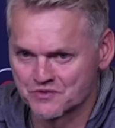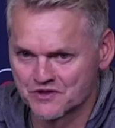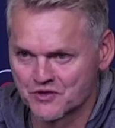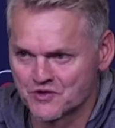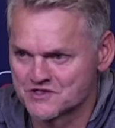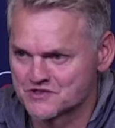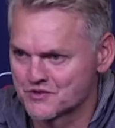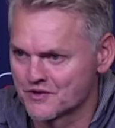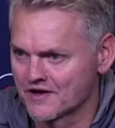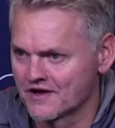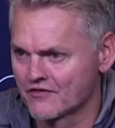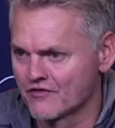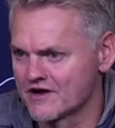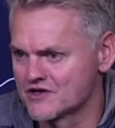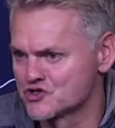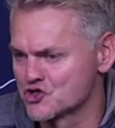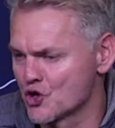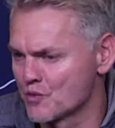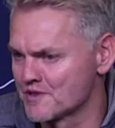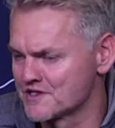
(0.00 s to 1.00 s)
We know he's doing a
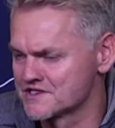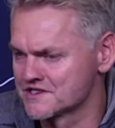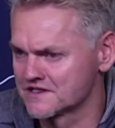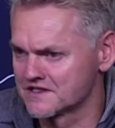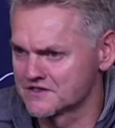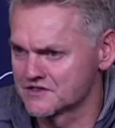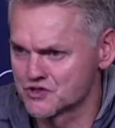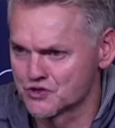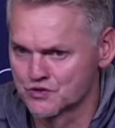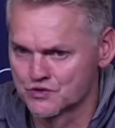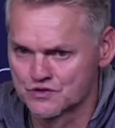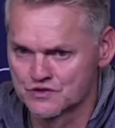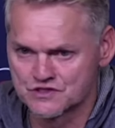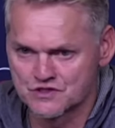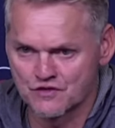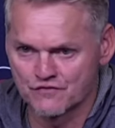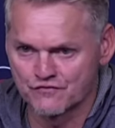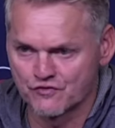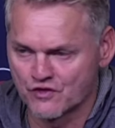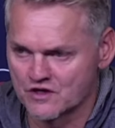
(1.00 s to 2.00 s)
great job at City too.
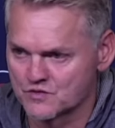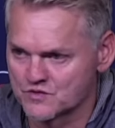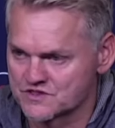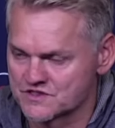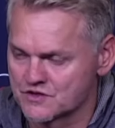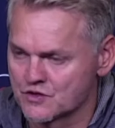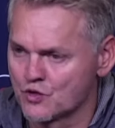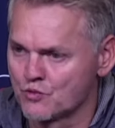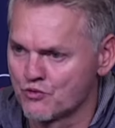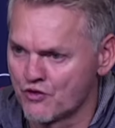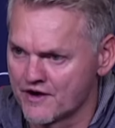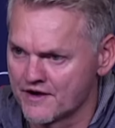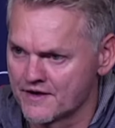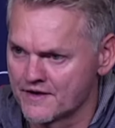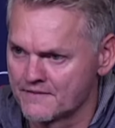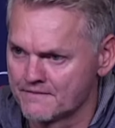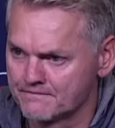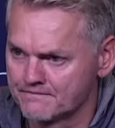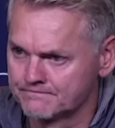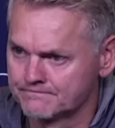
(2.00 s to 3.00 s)
So for it was a
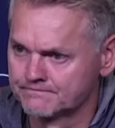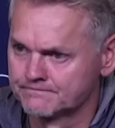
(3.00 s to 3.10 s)
no-brainer